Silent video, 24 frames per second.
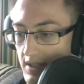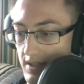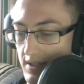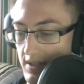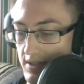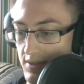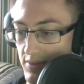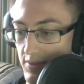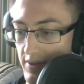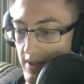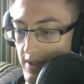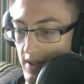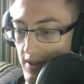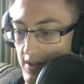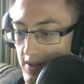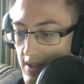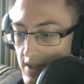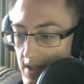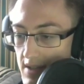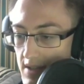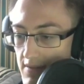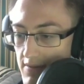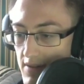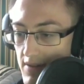So we get our
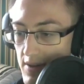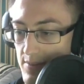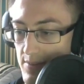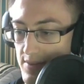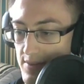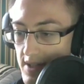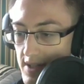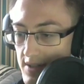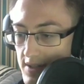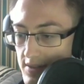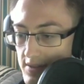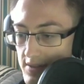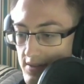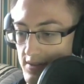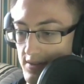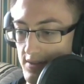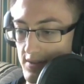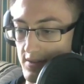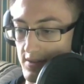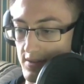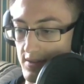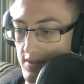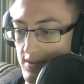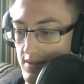keyframes out.
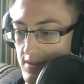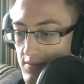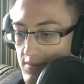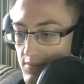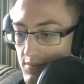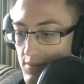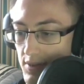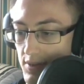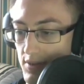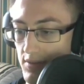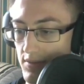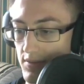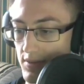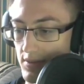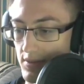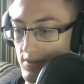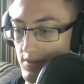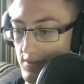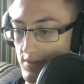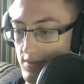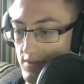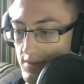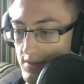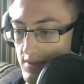Beautiful.
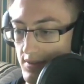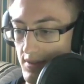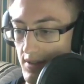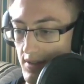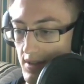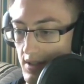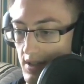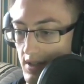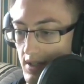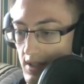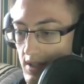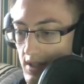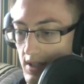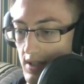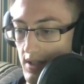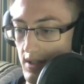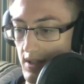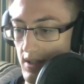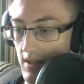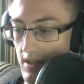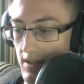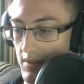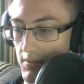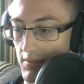
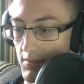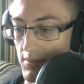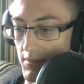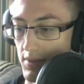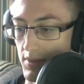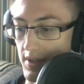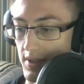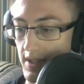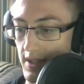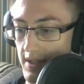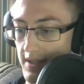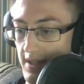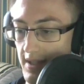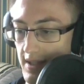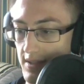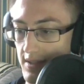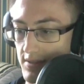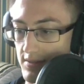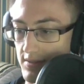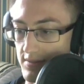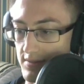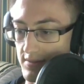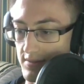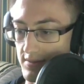Put that down.